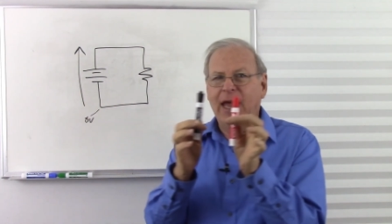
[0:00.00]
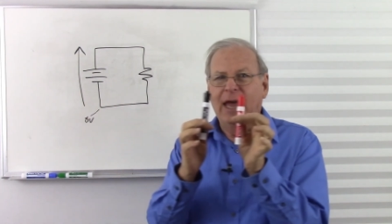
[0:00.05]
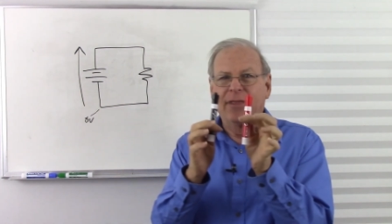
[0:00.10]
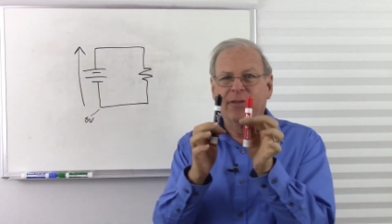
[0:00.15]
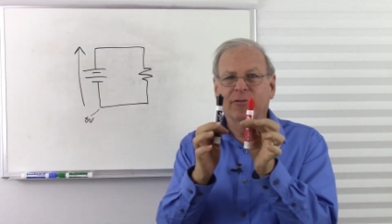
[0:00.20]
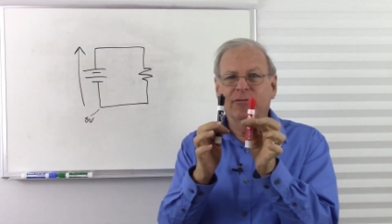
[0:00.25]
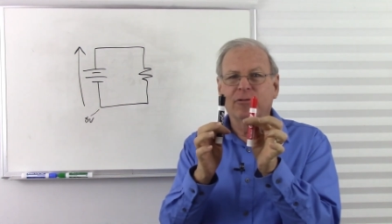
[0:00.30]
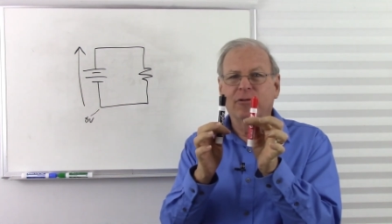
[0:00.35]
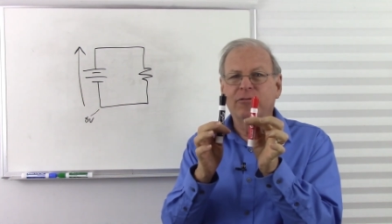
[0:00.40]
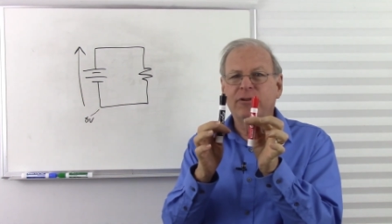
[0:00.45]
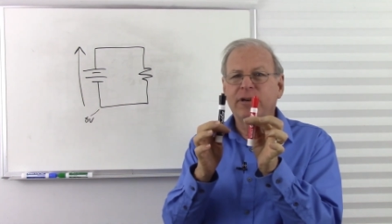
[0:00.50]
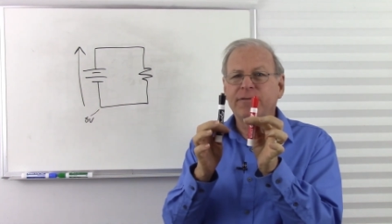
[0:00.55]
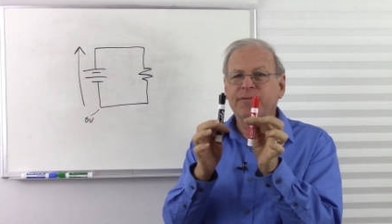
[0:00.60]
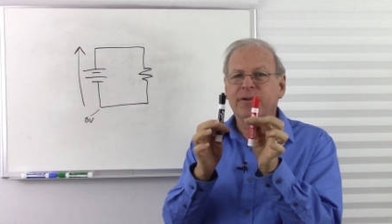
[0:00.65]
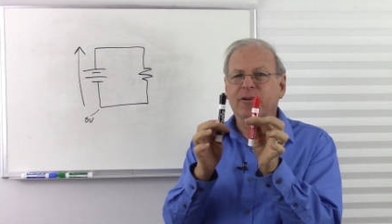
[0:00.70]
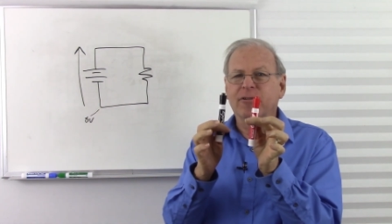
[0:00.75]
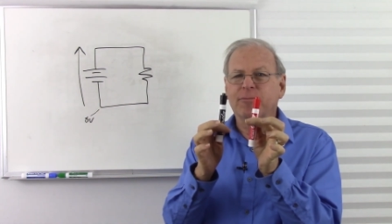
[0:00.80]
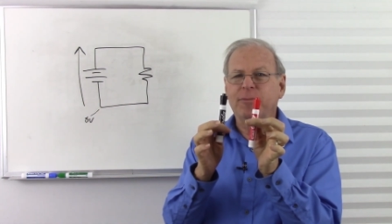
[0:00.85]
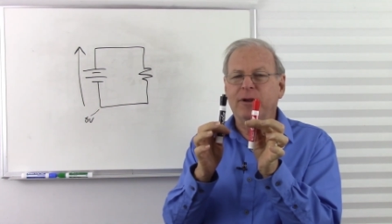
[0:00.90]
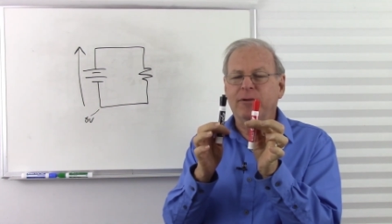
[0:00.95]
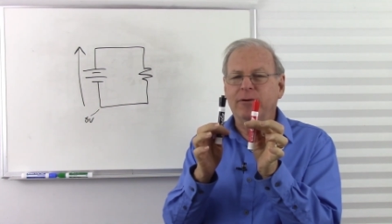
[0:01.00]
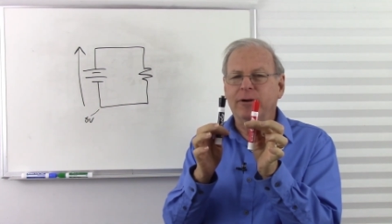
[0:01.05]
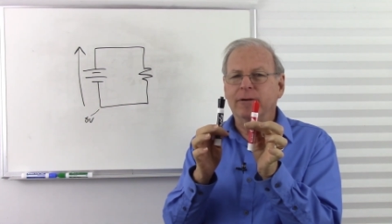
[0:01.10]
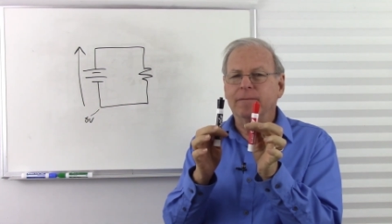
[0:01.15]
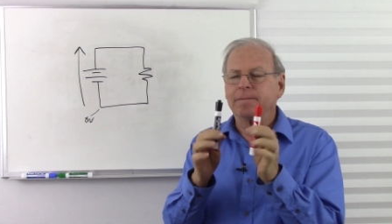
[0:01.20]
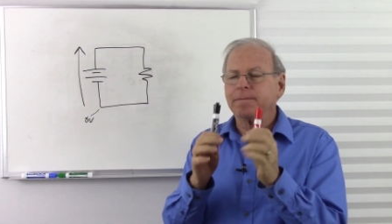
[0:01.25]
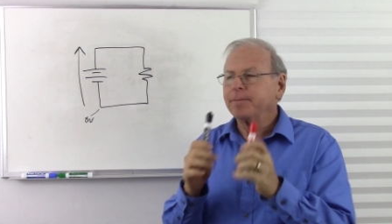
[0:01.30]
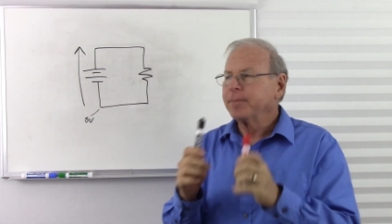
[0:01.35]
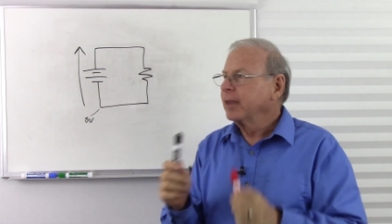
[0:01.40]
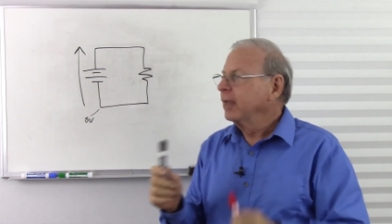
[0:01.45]
and there's no difference between
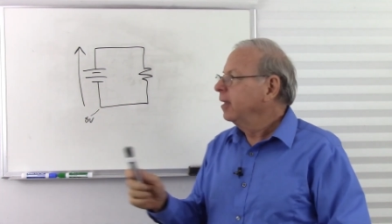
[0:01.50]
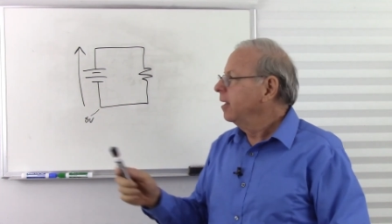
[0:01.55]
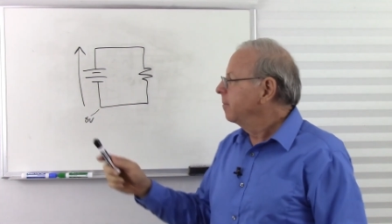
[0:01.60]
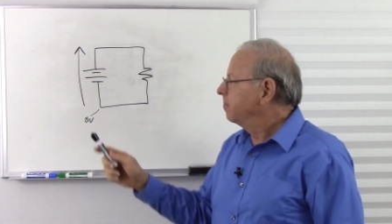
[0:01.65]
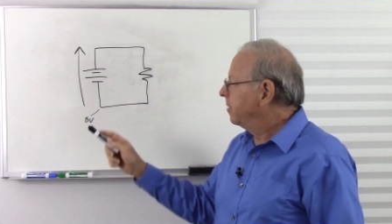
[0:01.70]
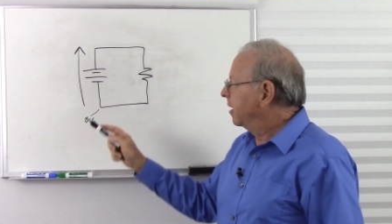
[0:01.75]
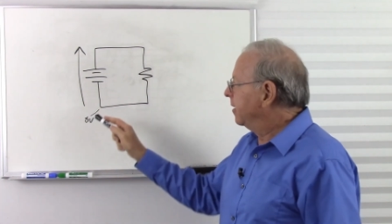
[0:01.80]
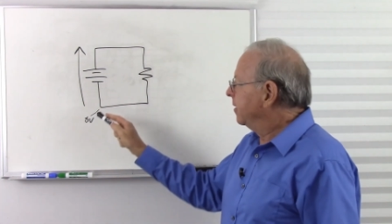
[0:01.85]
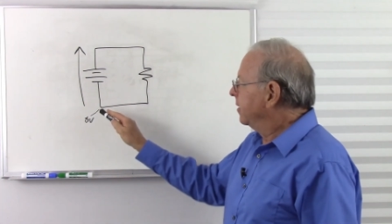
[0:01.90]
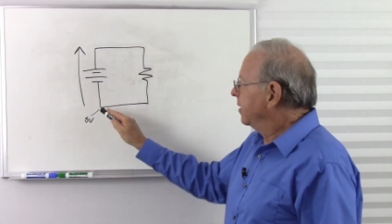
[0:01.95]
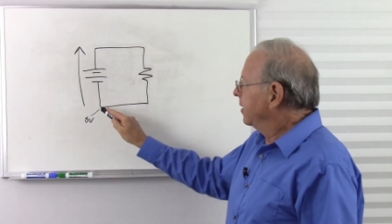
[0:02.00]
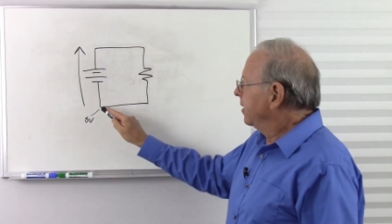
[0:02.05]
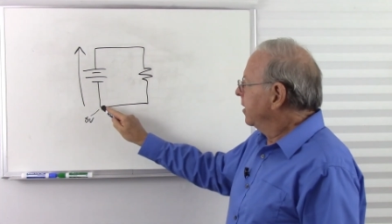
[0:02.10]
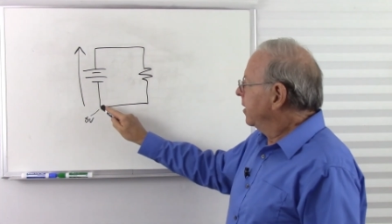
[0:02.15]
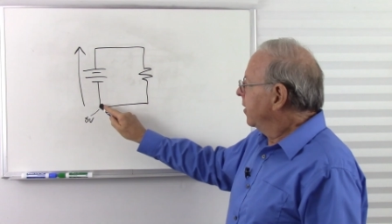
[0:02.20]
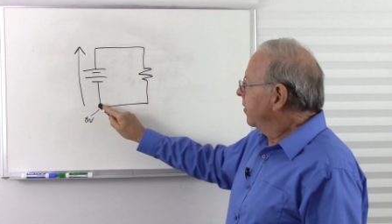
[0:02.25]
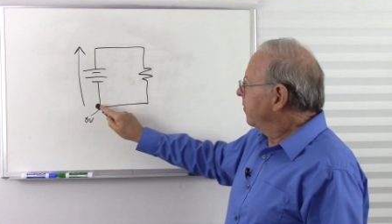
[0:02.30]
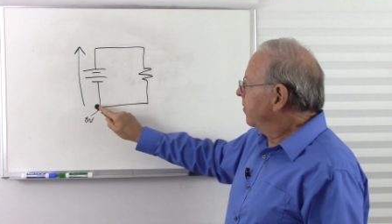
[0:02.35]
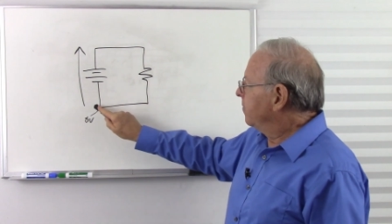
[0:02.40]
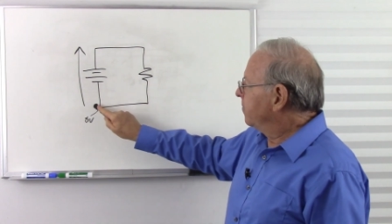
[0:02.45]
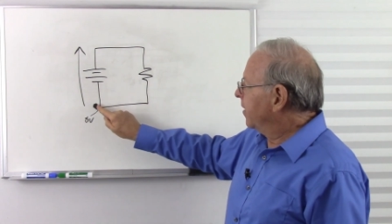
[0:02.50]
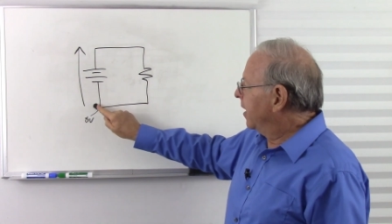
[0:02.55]
them. But we